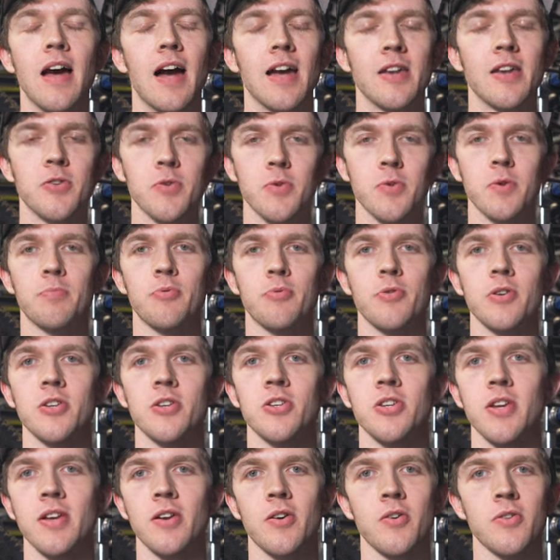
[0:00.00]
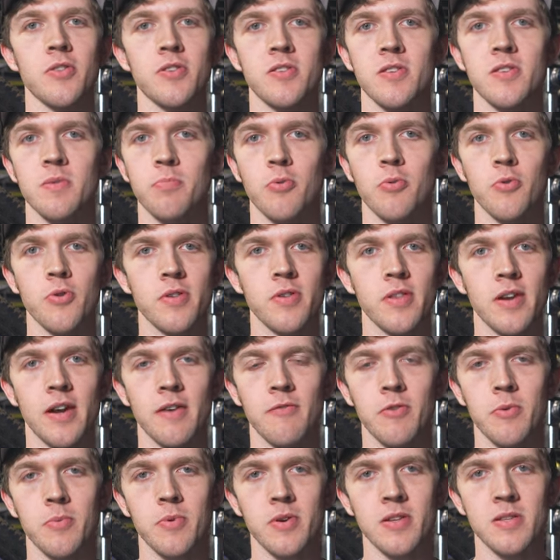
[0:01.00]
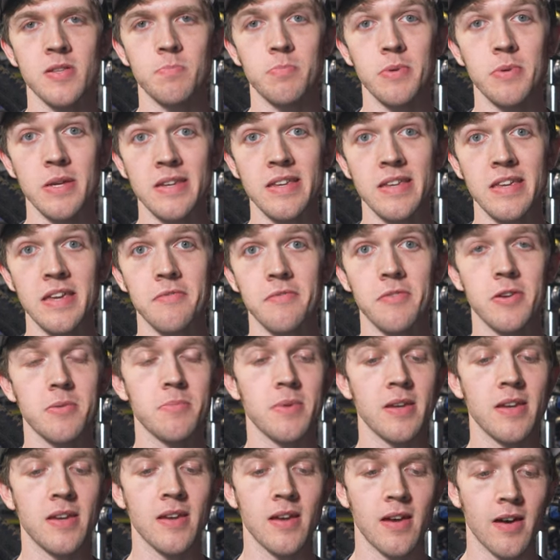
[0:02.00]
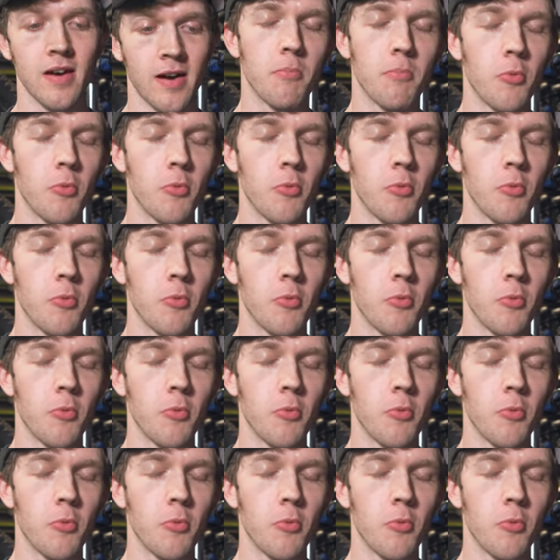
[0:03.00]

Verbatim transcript: I do appreciate all the support that everyone has been giving me,